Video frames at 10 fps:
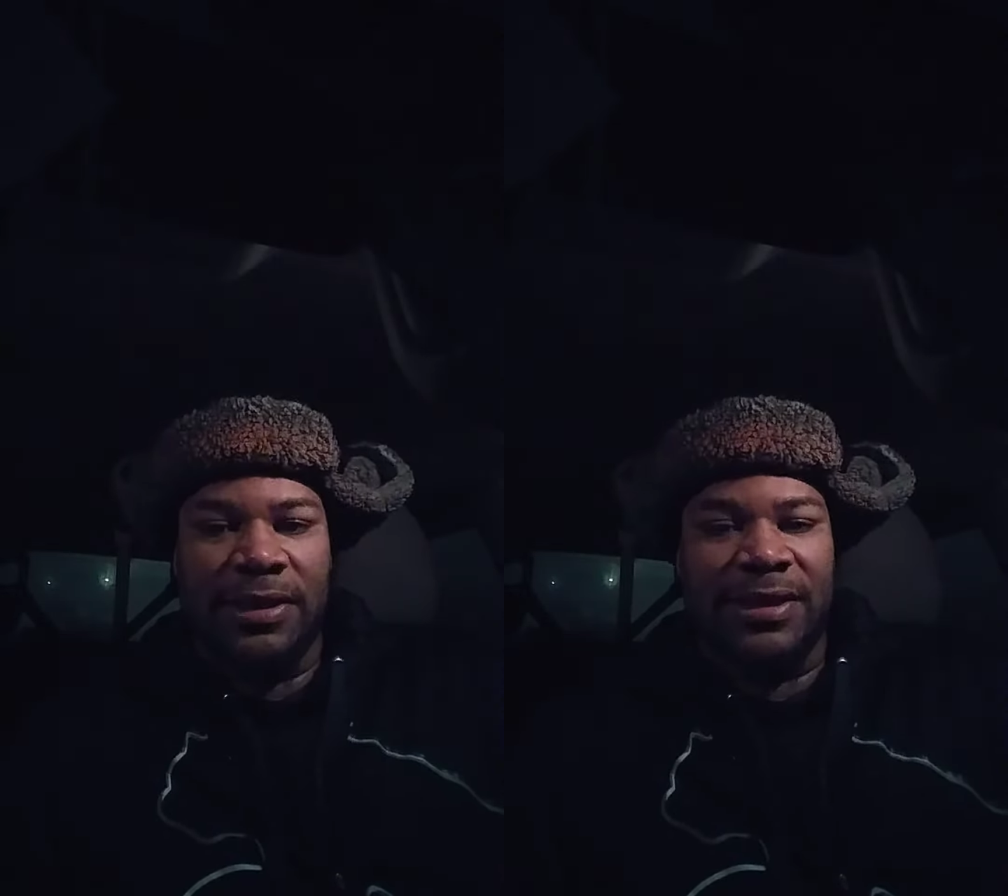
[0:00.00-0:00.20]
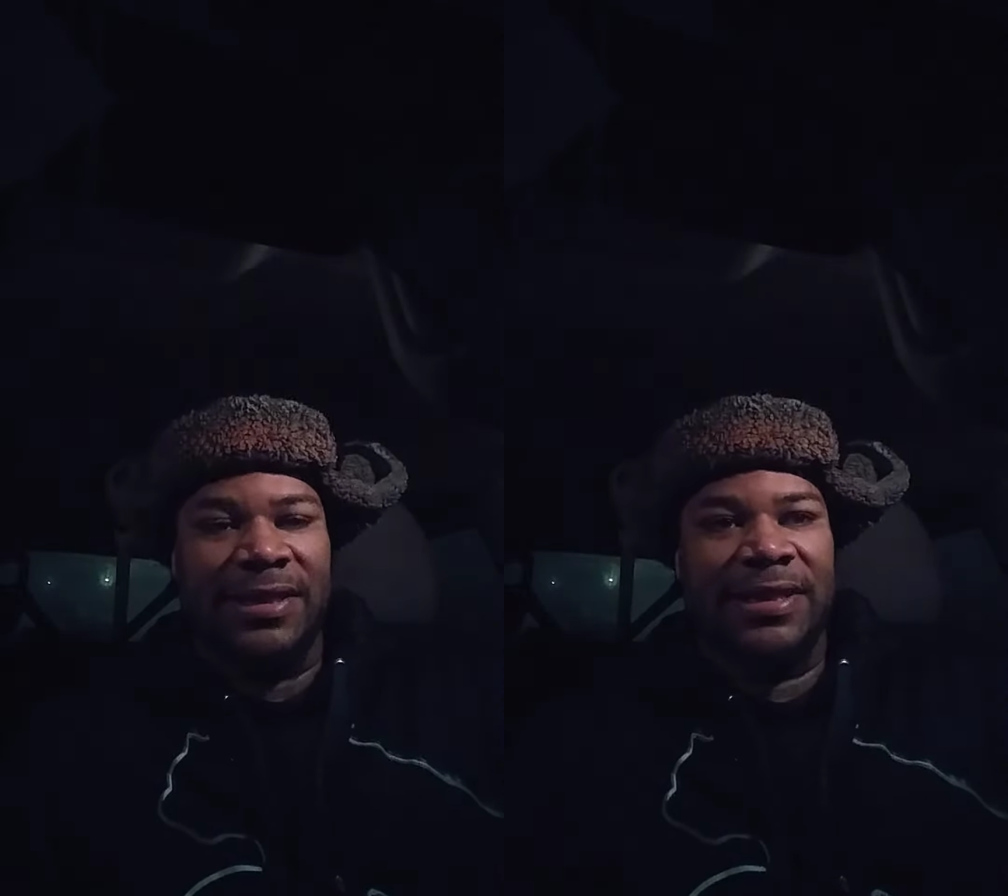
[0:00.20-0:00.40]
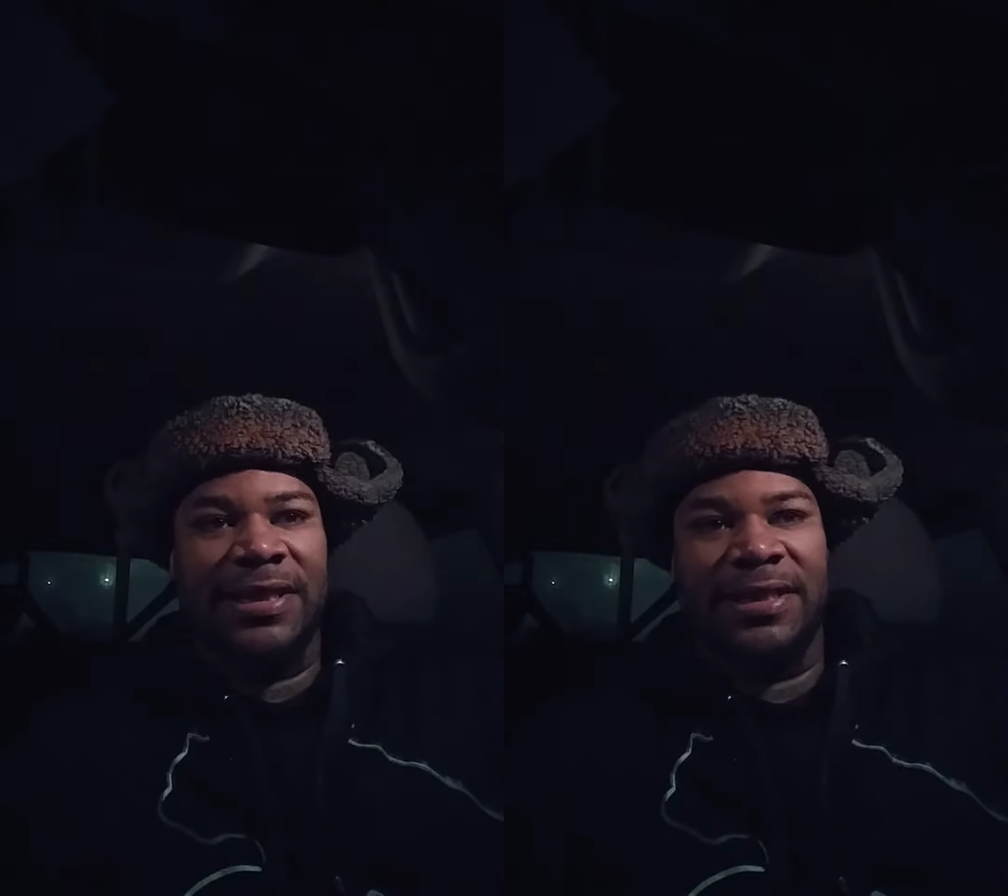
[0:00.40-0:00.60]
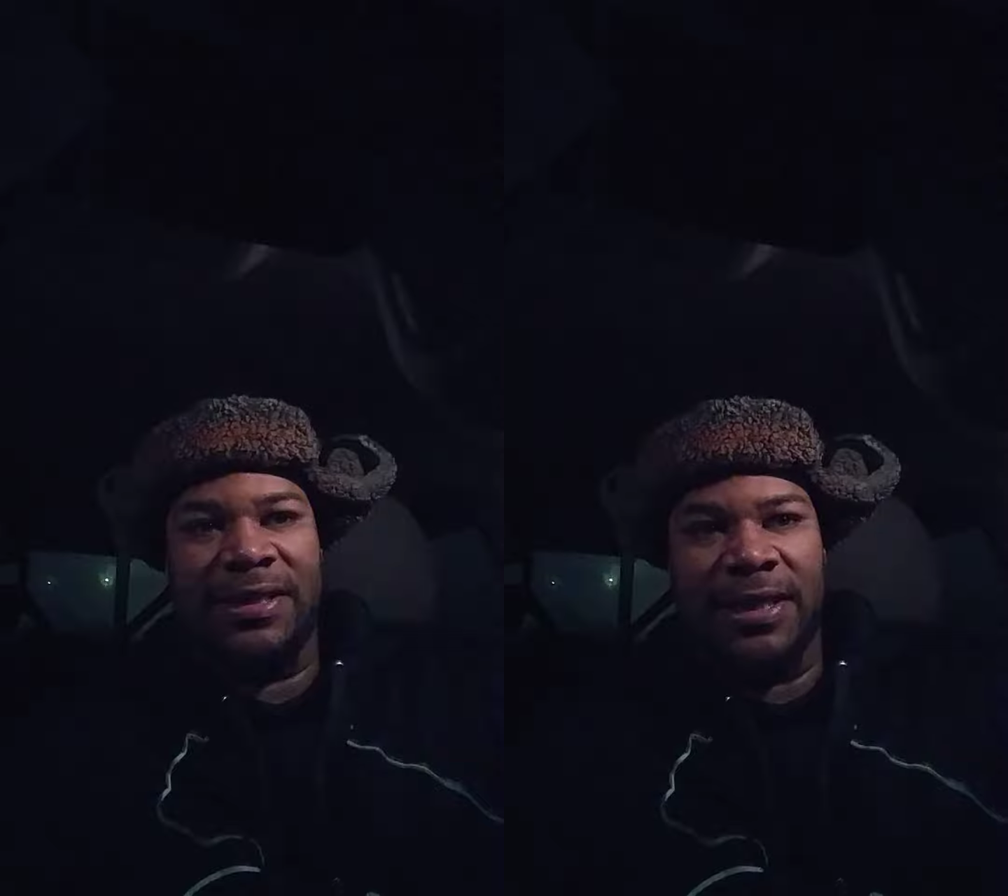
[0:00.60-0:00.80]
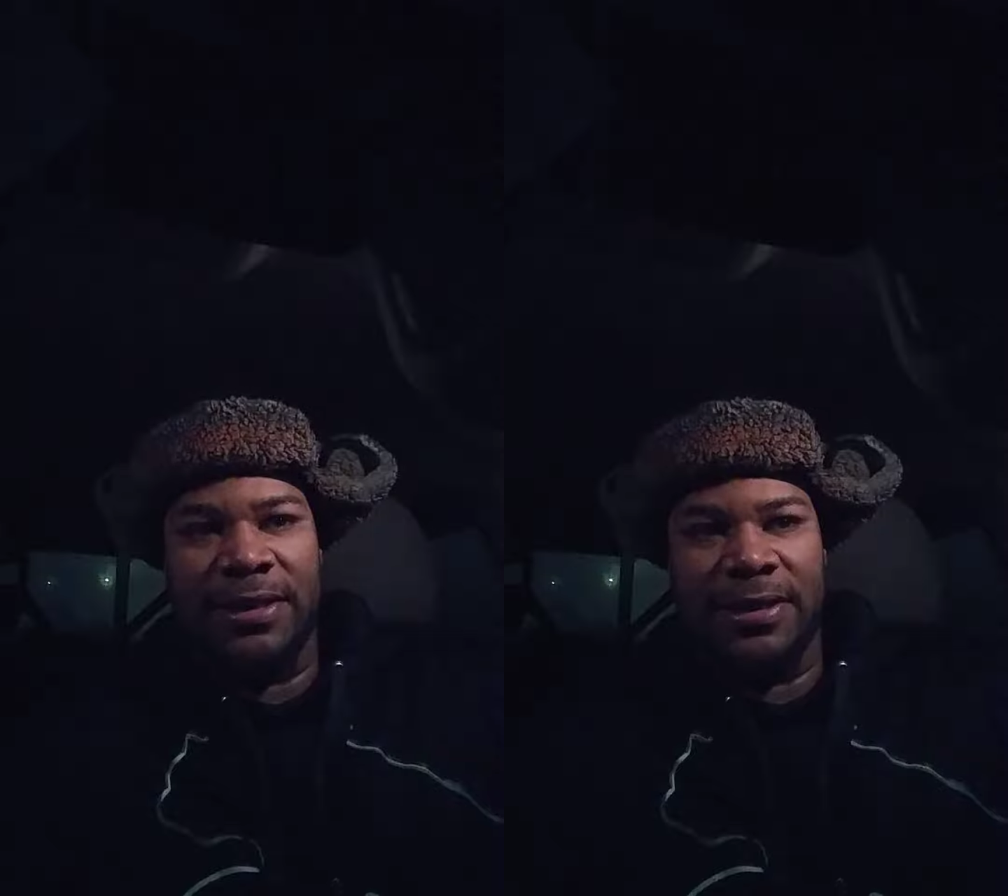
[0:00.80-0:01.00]
uh, six
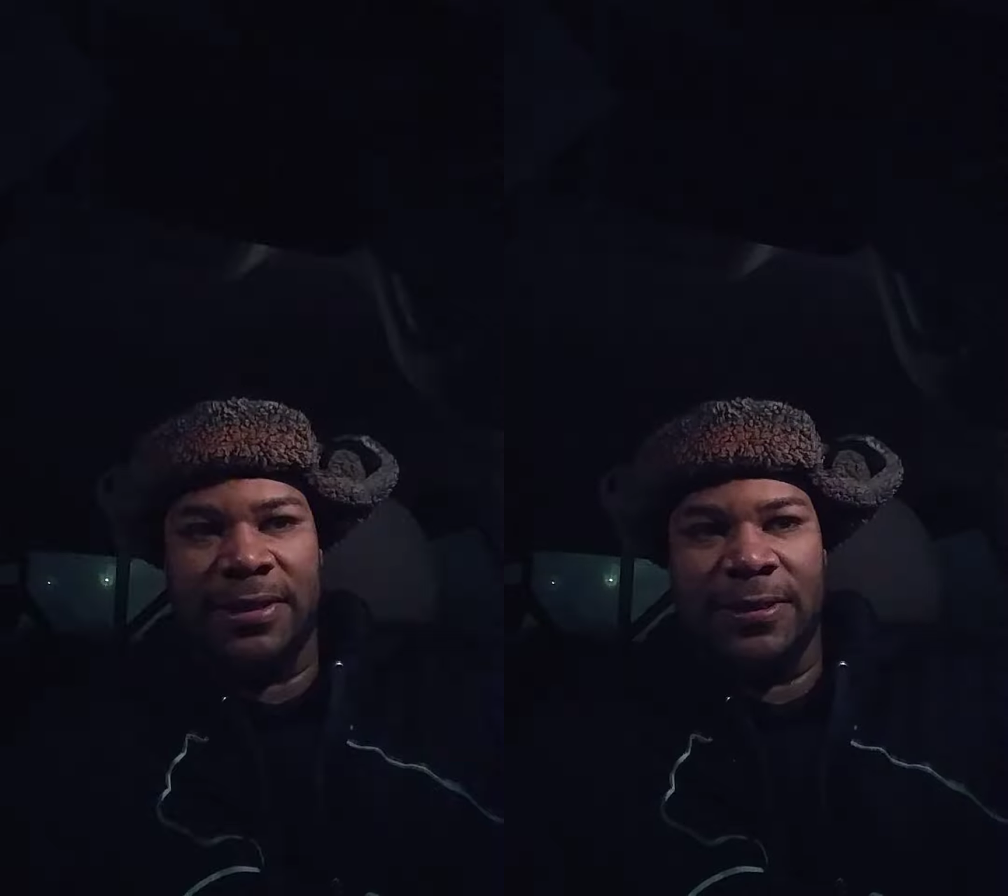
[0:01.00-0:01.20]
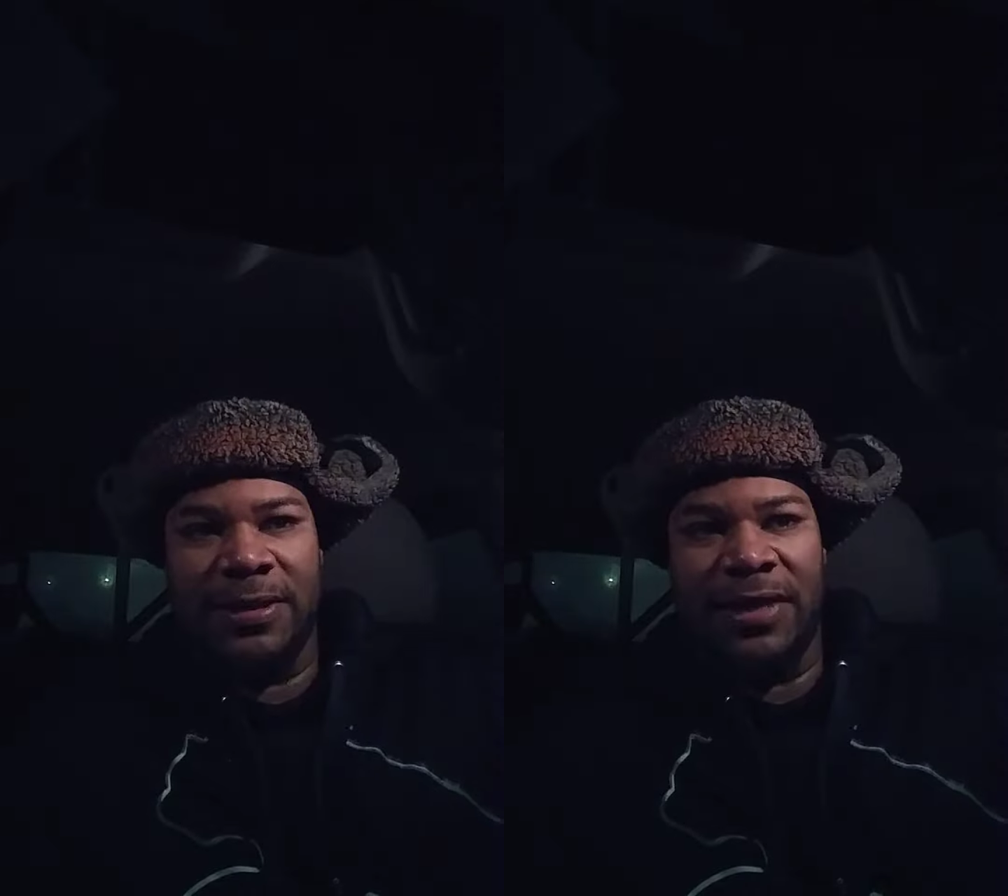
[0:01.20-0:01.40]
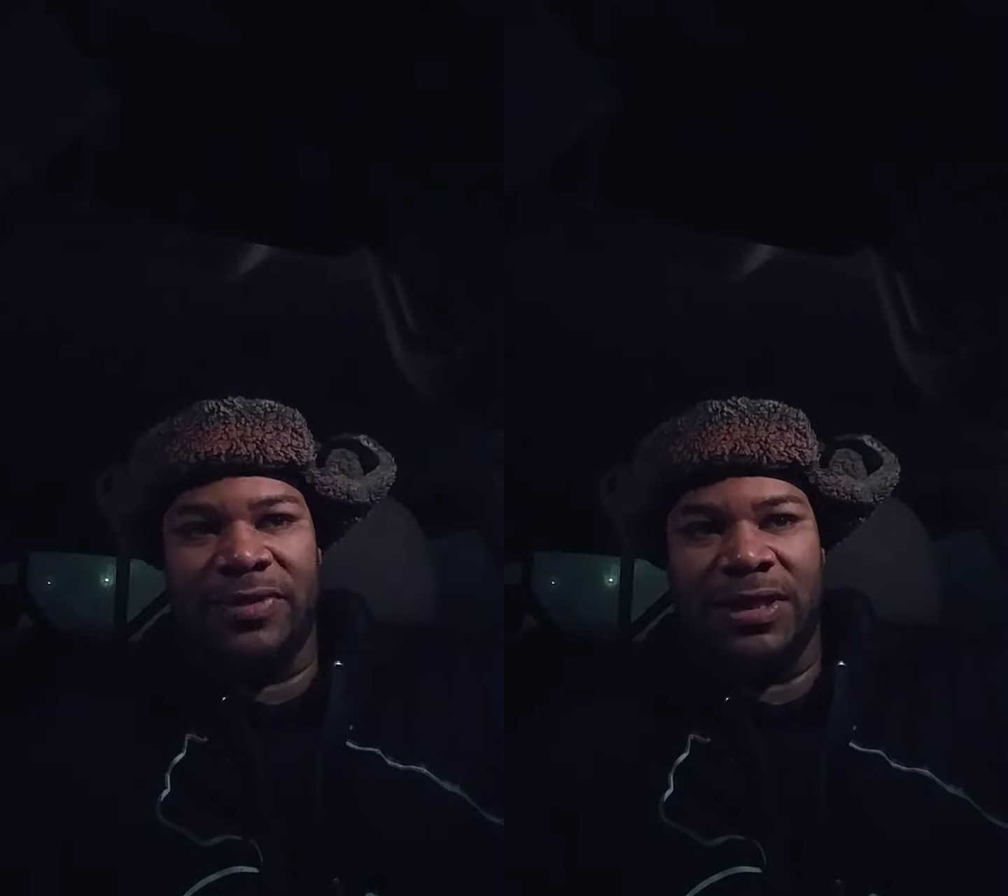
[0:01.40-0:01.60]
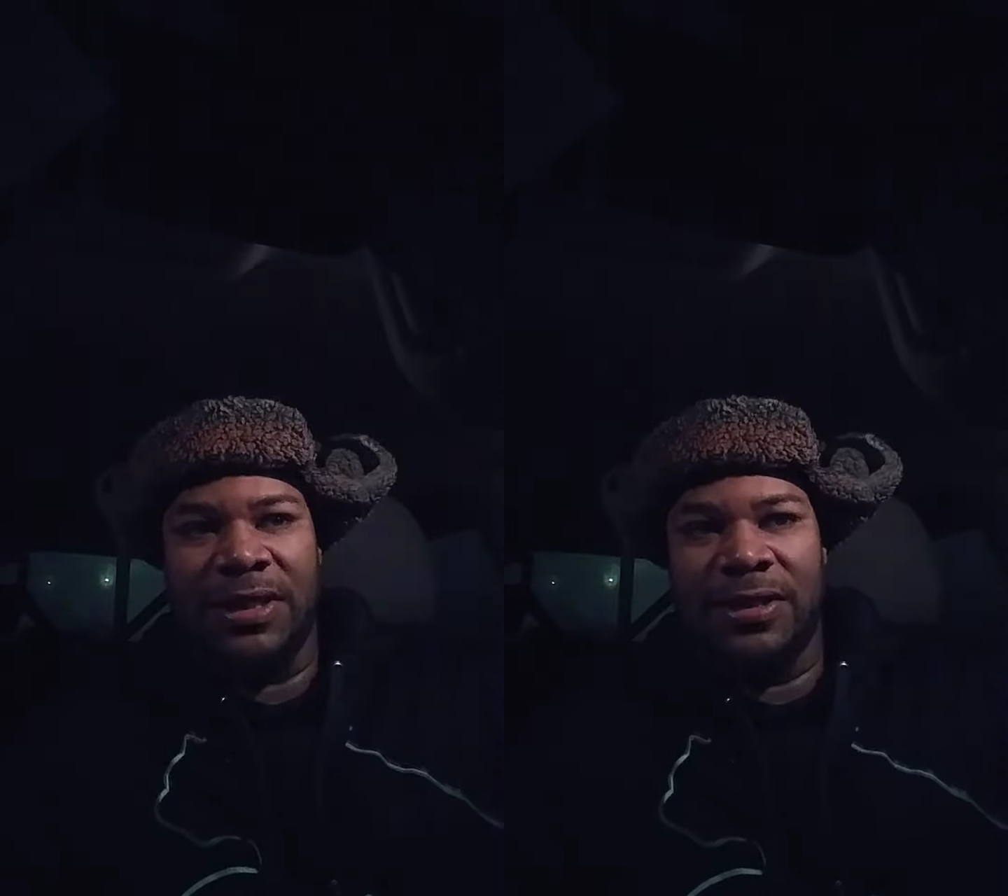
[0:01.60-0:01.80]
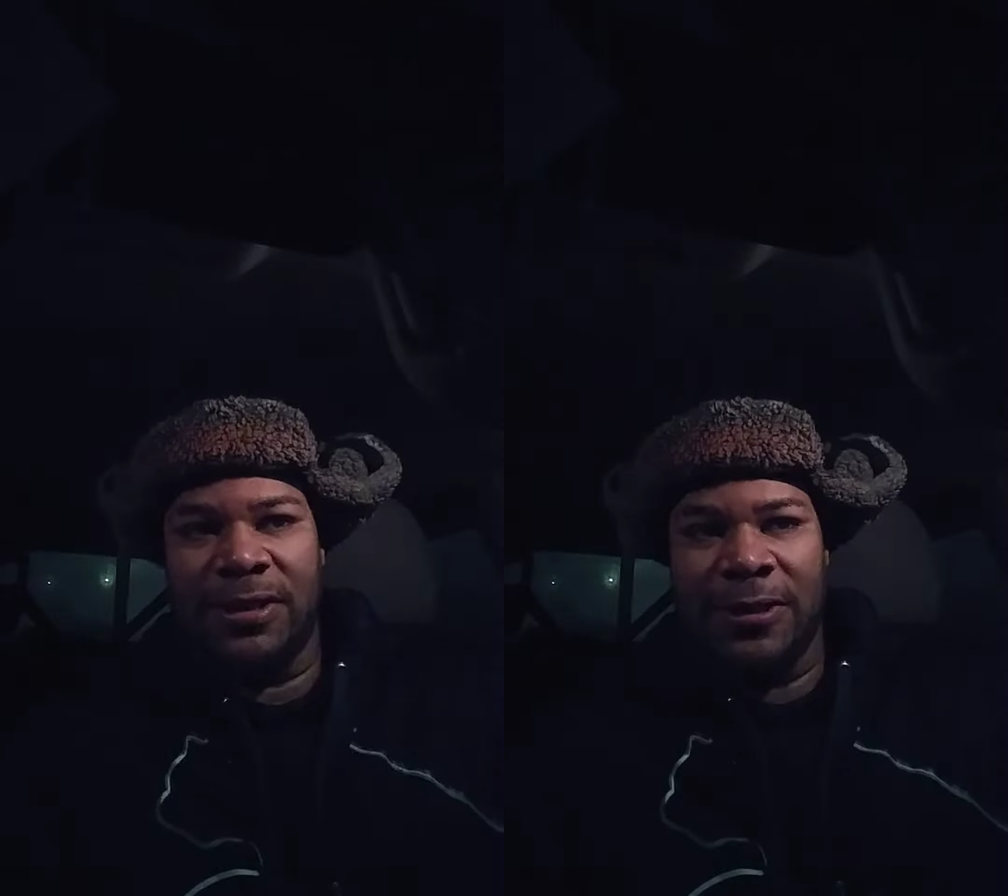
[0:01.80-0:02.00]
cents, seven
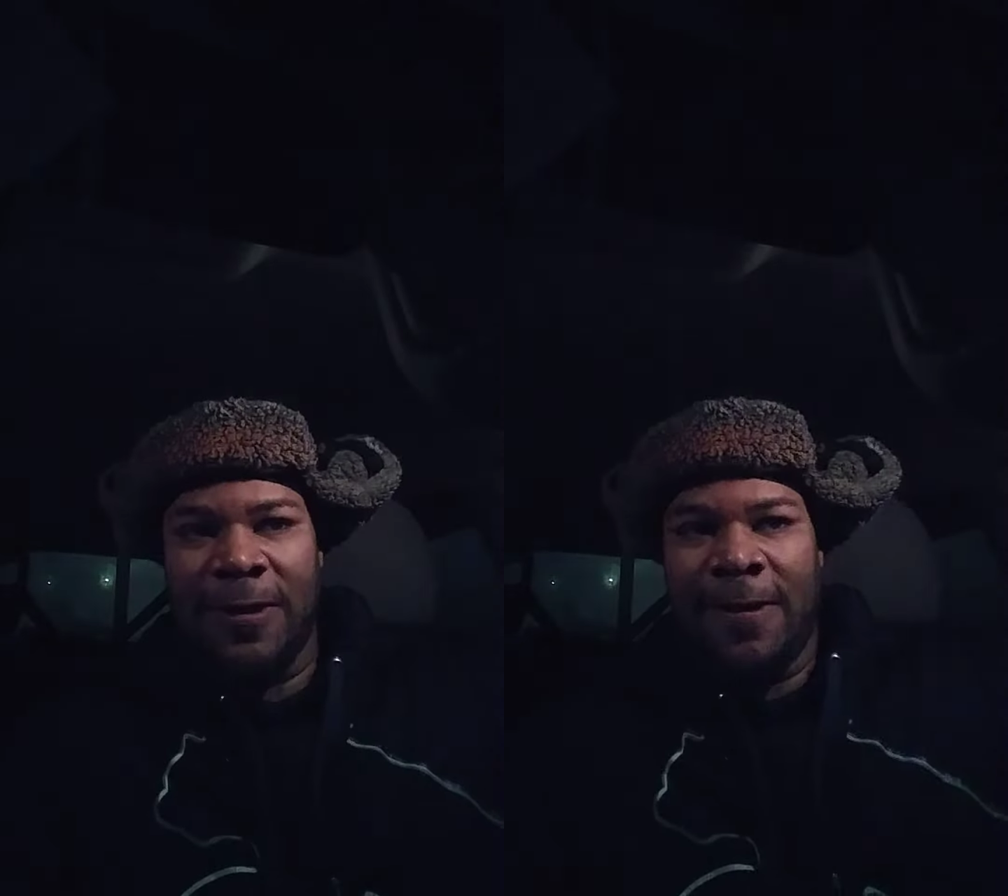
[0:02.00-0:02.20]
cents,